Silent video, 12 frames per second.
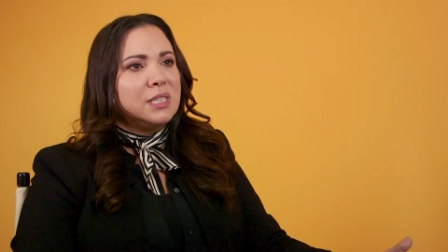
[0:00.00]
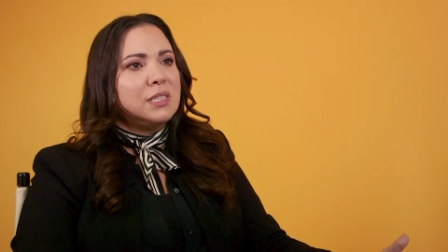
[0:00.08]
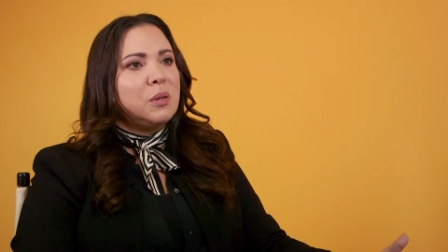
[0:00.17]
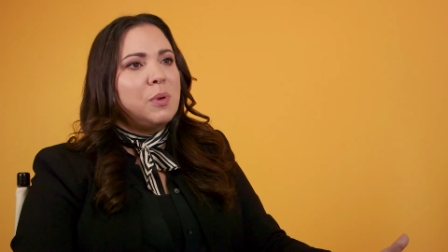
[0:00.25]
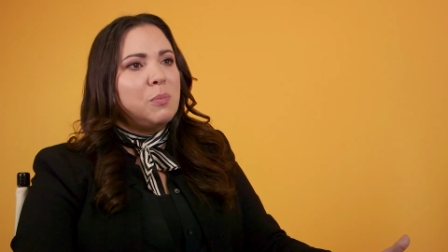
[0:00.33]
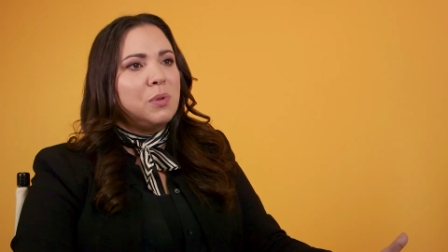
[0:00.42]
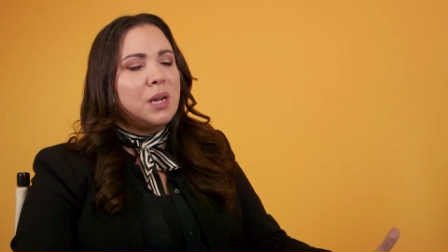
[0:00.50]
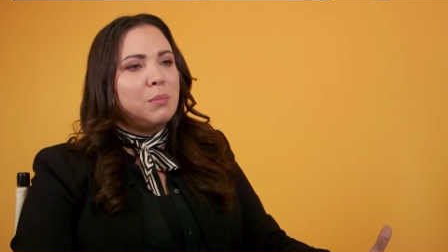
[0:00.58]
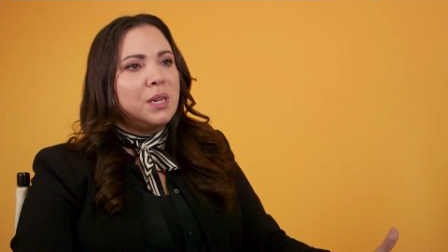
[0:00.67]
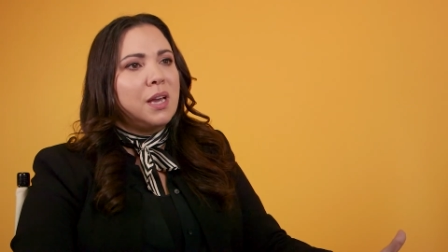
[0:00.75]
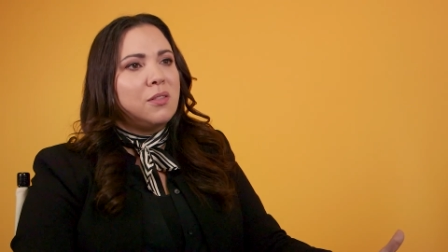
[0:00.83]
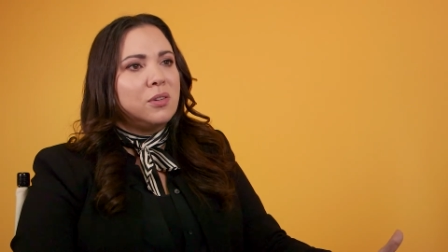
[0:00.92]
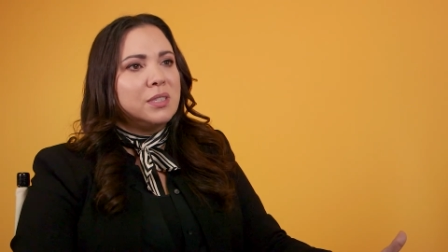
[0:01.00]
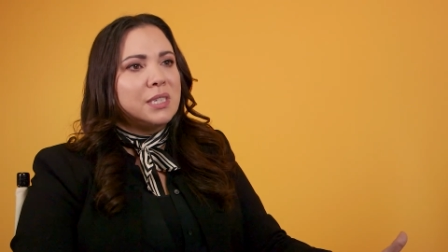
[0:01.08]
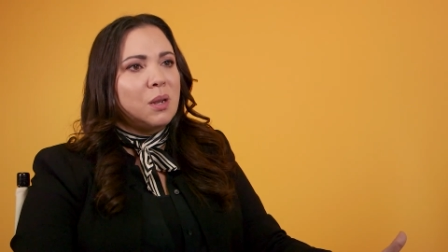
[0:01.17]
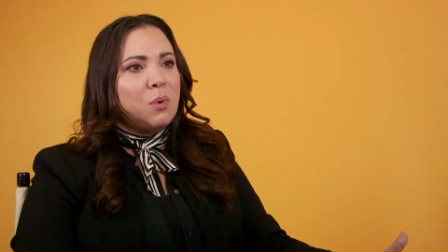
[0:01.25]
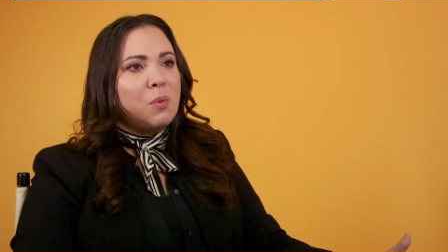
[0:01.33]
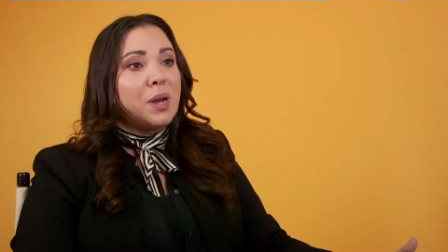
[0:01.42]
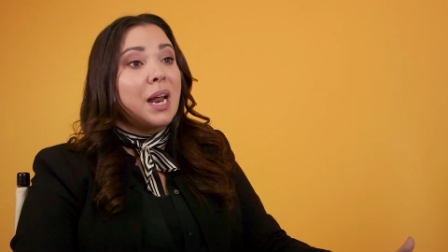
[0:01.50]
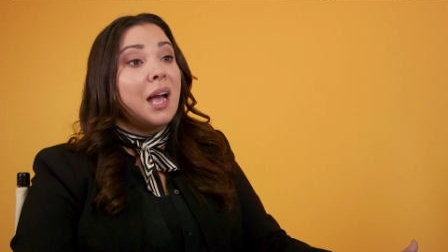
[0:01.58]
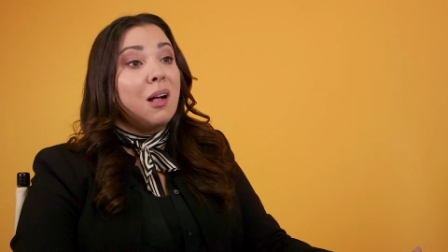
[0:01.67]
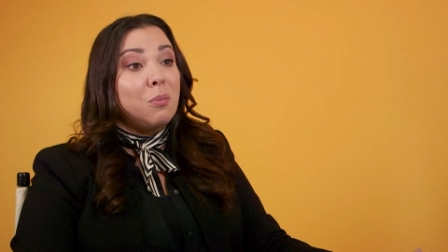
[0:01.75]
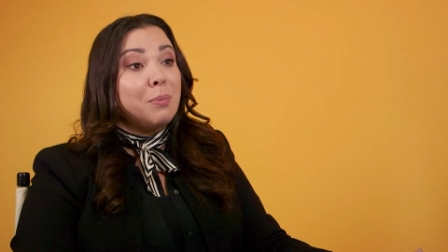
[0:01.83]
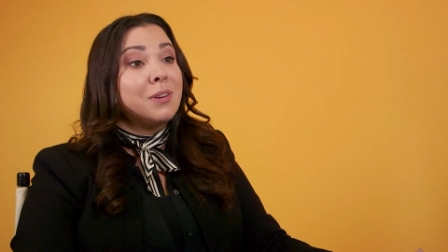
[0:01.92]
see people come together and say, we want to
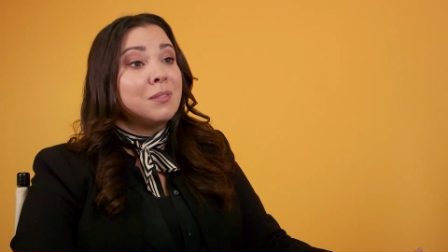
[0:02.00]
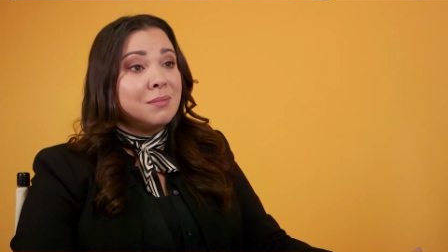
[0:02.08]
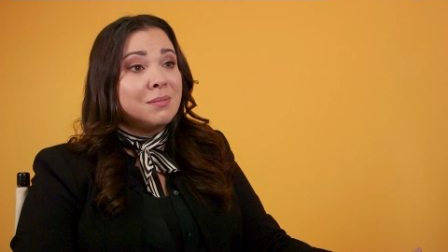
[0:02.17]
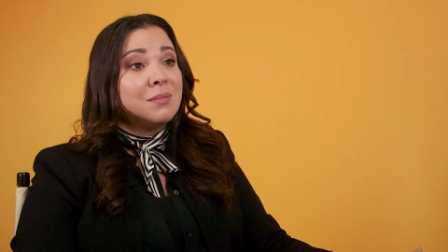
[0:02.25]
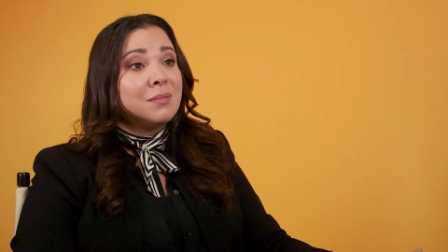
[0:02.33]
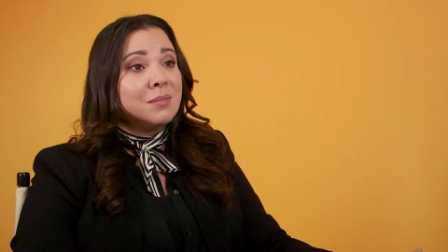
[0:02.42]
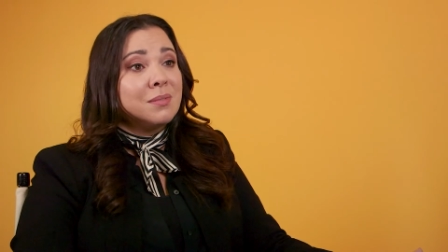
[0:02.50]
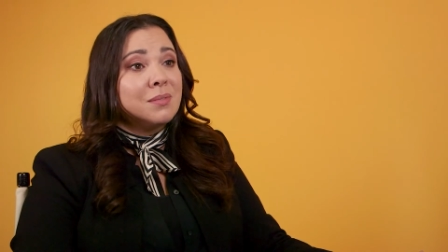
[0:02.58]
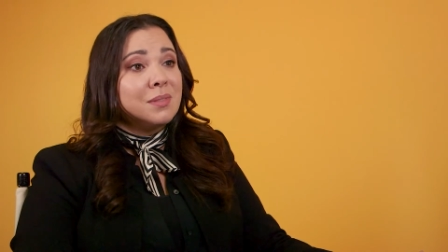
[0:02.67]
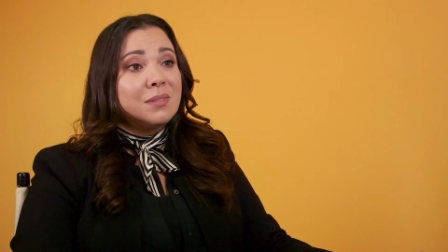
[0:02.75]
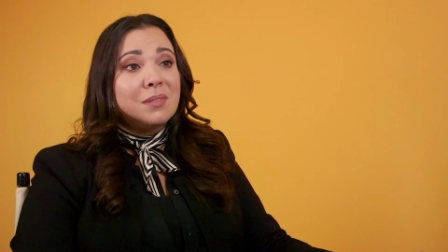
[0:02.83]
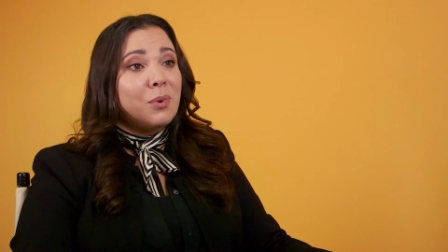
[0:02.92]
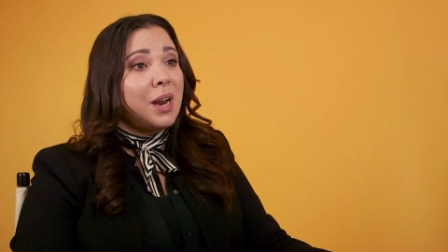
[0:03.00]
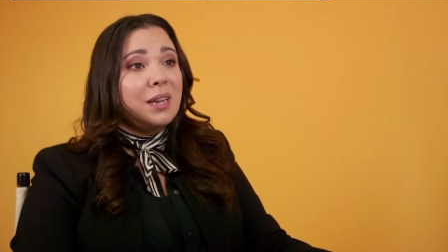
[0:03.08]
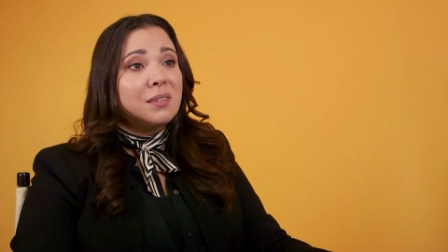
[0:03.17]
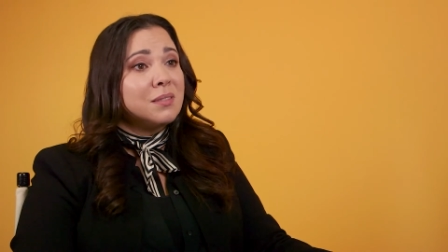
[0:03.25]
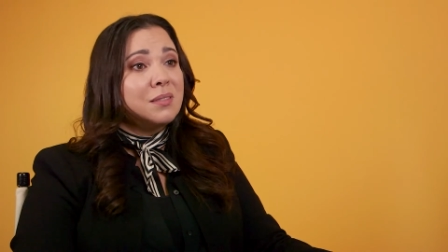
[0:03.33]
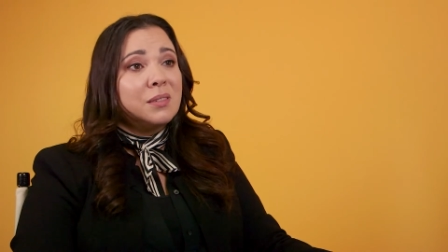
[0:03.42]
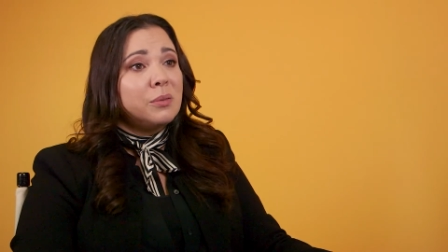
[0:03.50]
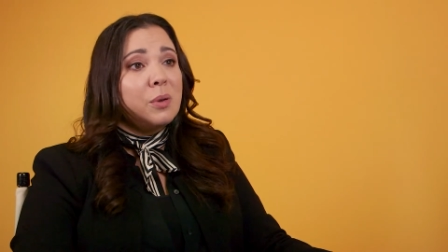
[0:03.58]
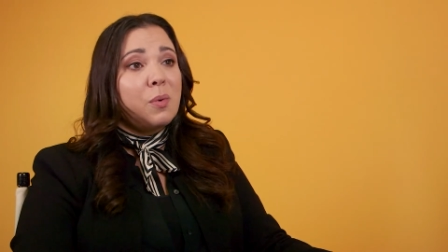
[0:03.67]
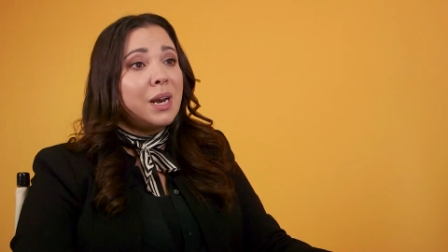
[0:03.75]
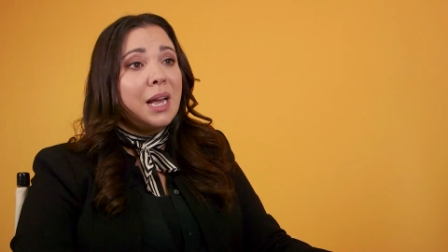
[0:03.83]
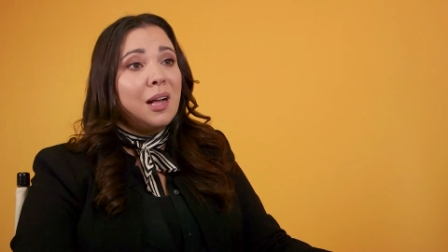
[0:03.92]
help, right? We
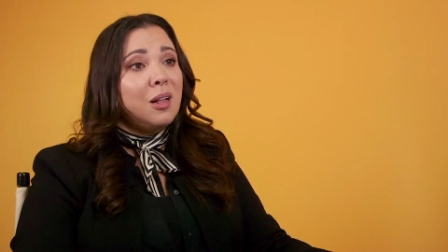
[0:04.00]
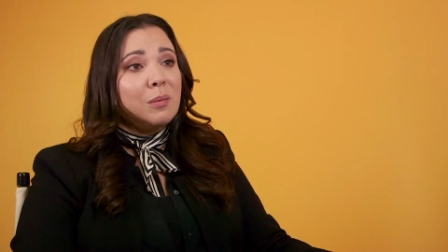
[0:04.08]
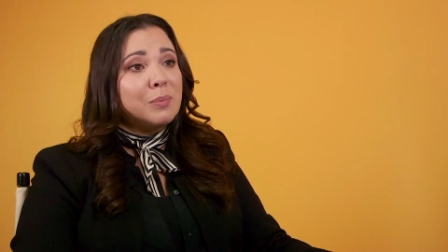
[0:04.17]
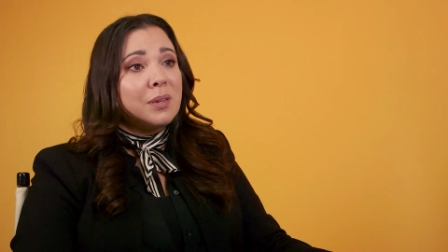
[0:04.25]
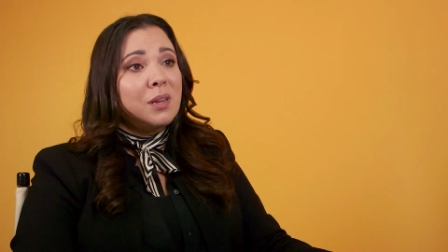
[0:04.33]
want to help.